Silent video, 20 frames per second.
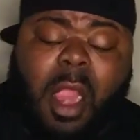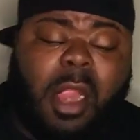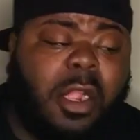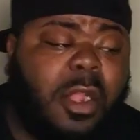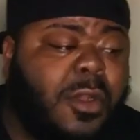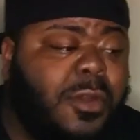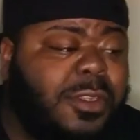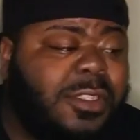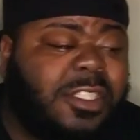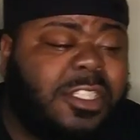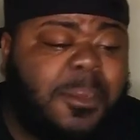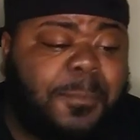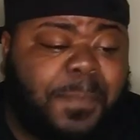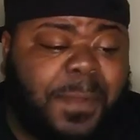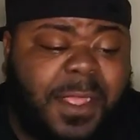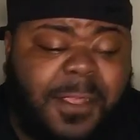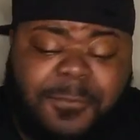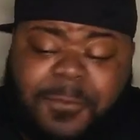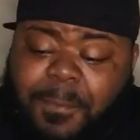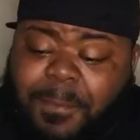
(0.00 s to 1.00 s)
Going to the
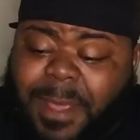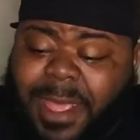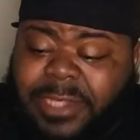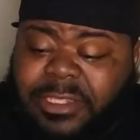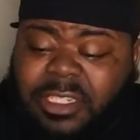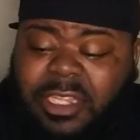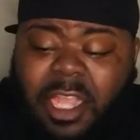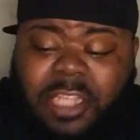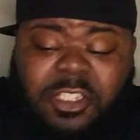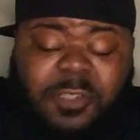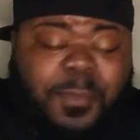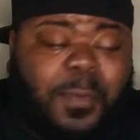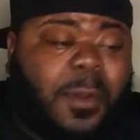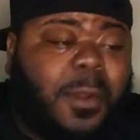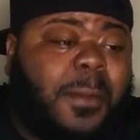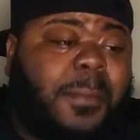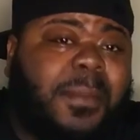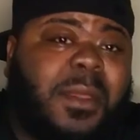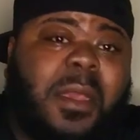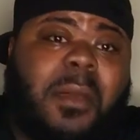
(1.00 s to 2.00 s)
pen for back child
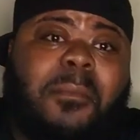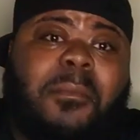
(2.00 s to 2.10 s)
support be a